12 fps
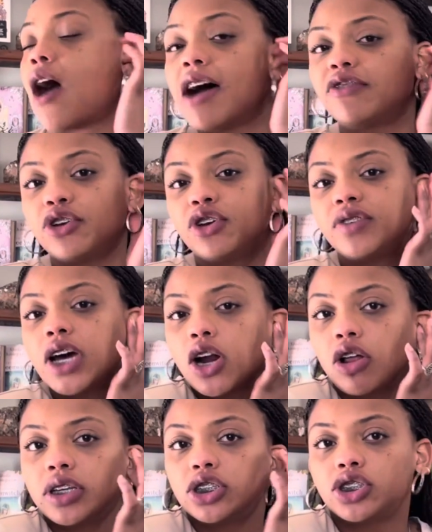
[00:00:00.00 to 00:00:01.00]
After you've done
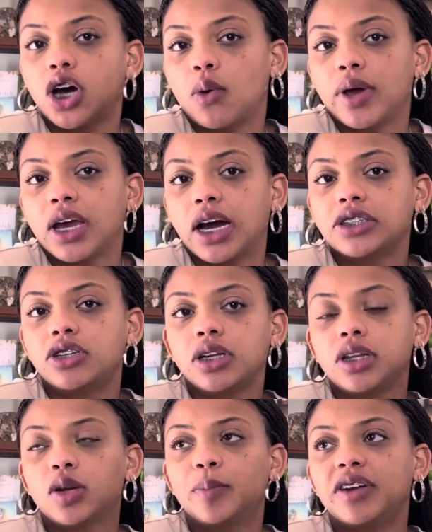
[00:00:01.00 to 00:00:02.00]
all the sewing, I took
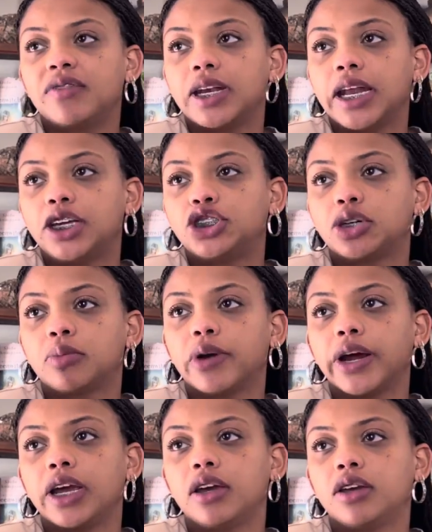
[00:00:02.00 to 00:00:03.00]
a little bit of a nature
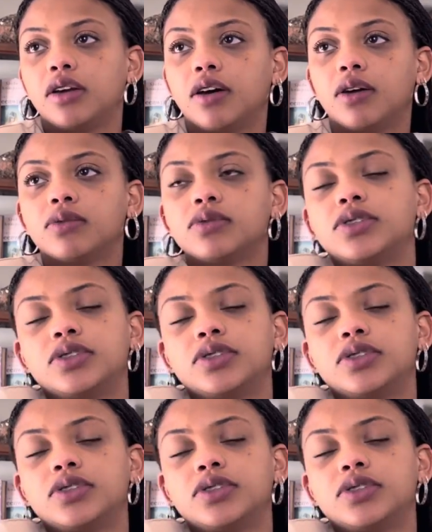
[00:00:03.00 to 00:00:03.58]
break, you know,